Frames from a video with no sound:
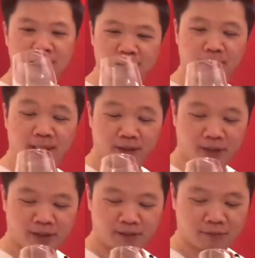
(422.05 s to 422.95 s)
taste the
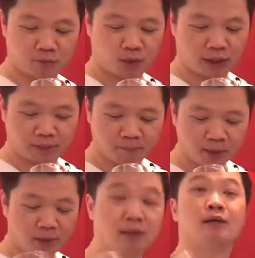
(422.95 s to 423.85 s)
berry in the wine.
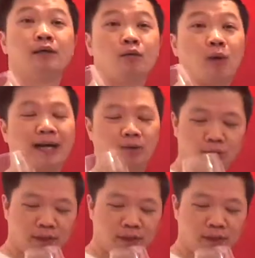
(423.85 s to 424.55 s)
Wow.